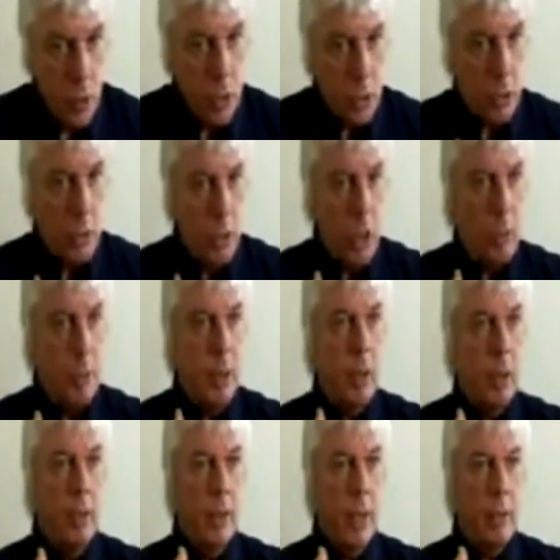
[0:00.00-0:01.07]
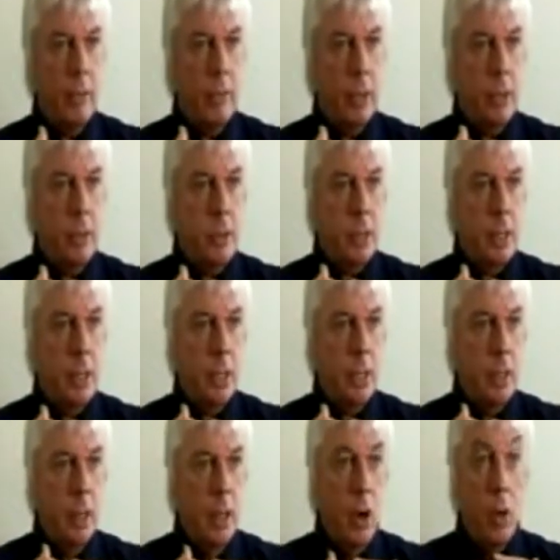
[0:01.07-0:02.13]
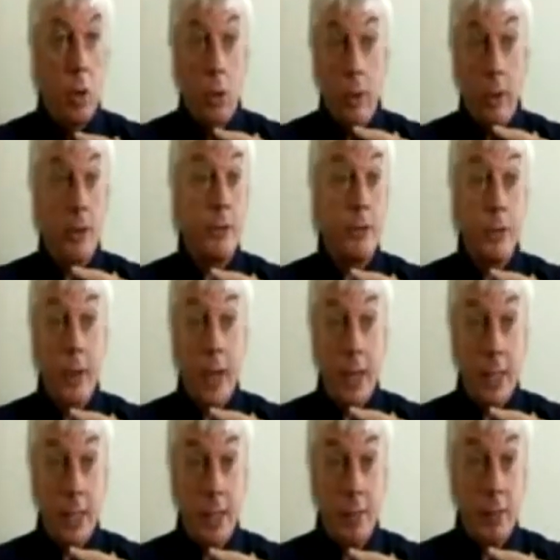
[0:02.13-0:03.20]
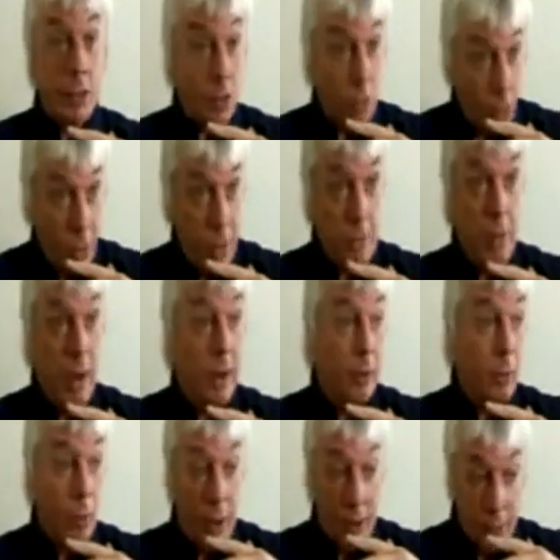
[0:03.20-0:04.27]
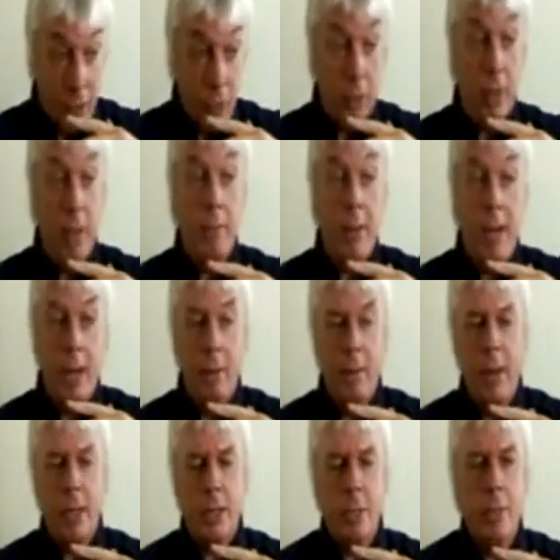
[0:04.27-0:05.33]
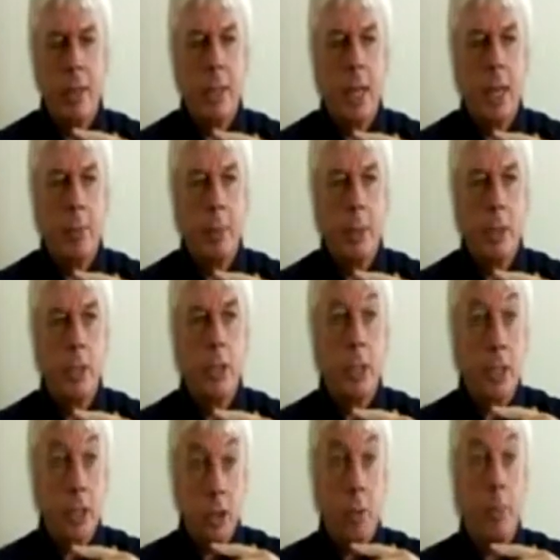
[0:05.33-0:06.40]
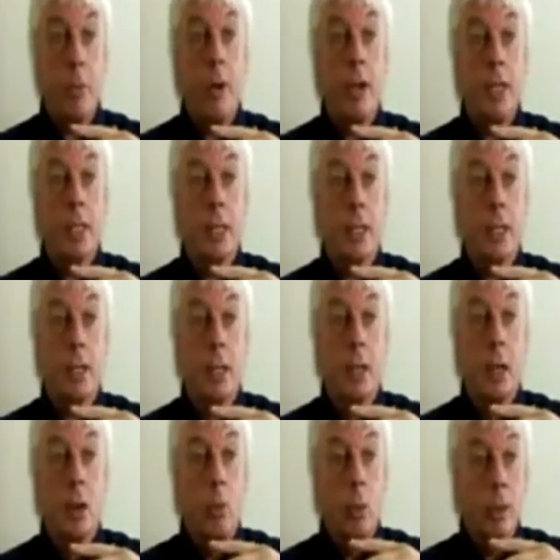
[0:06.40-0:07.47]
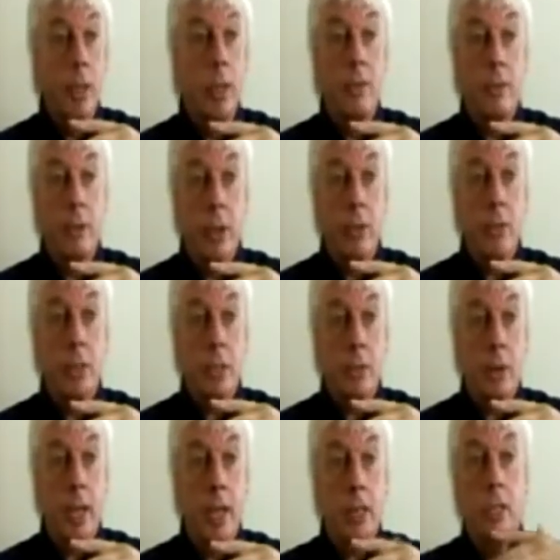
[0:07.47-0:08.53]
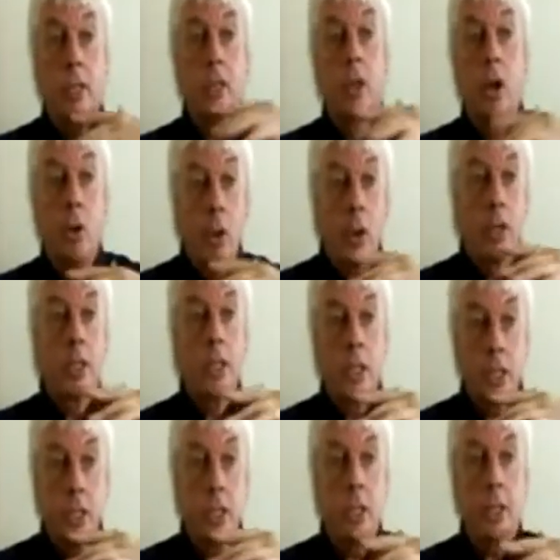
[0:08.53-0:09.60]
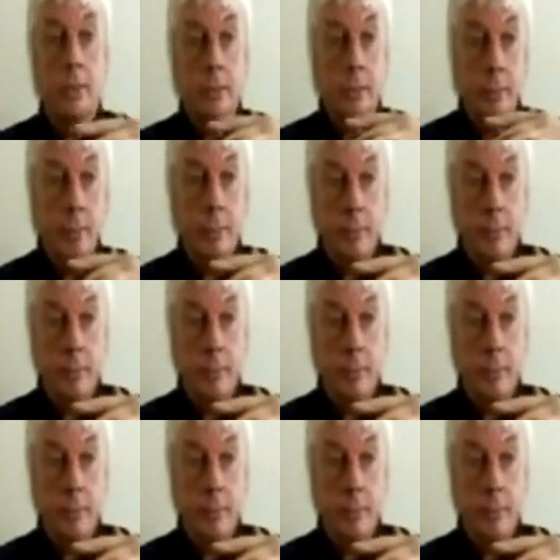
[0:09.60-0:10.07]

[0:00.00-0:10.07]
Once you go beyond that frequency, all those food additives and all those microwaves and all that electromagnetic pollution is operating within a frequency range that no longer touches you.